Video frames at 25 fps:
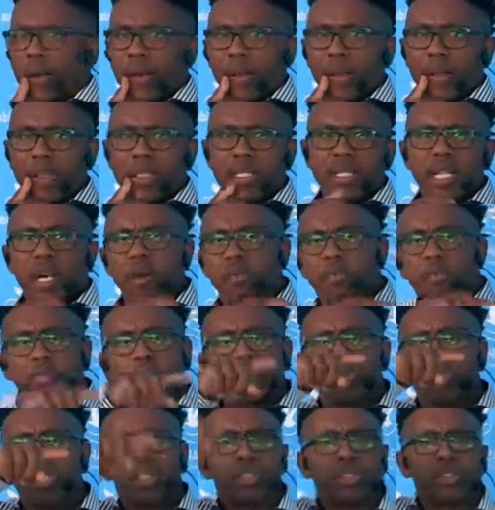is
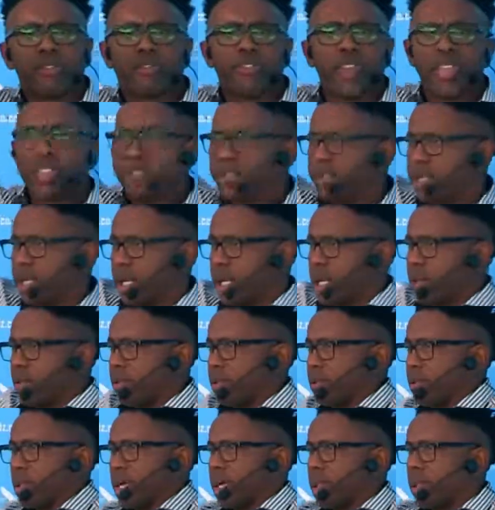now putting the fence
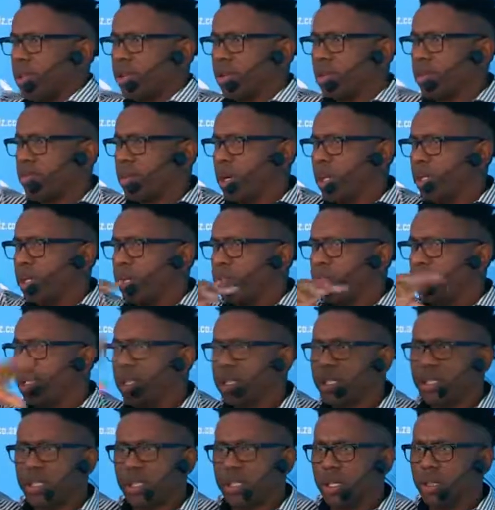around. I think you might have
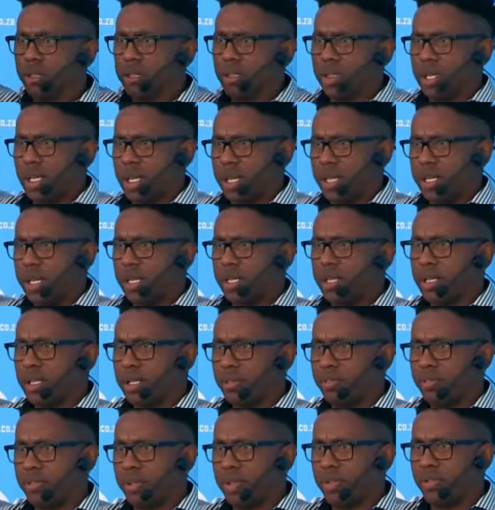heard those that
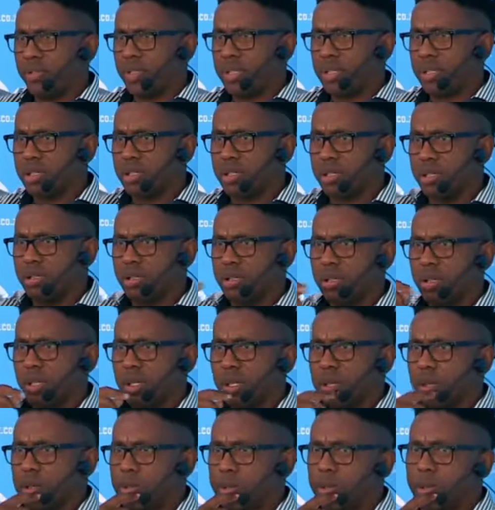attended previous
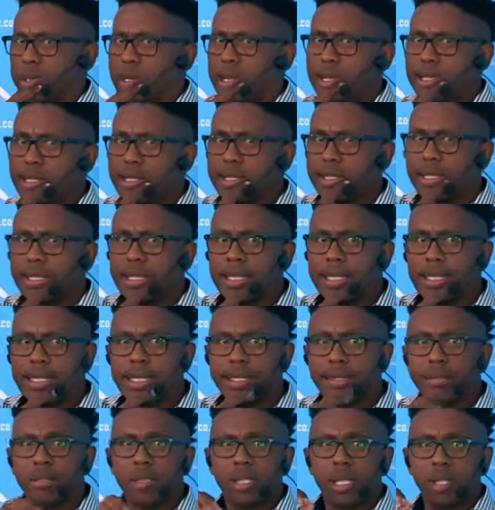Togasi.
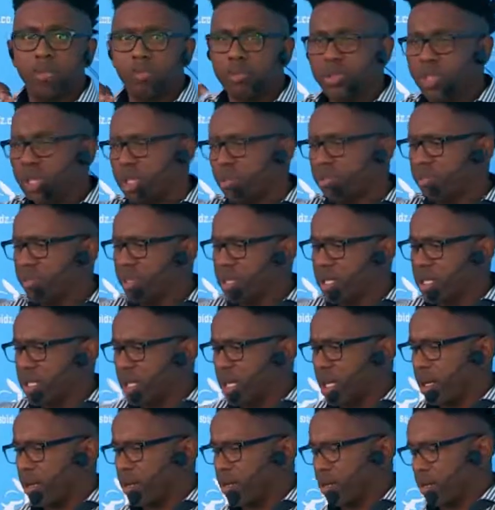They're putting a fence
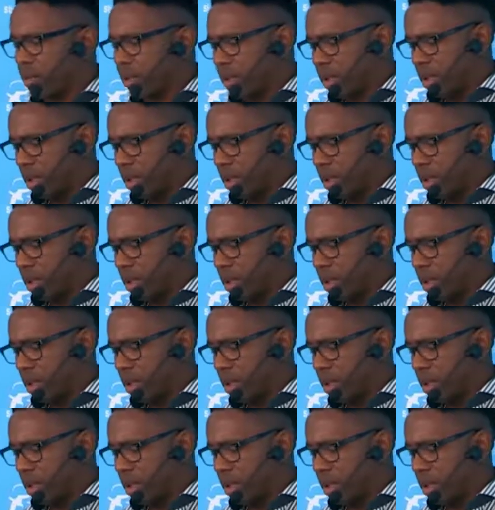around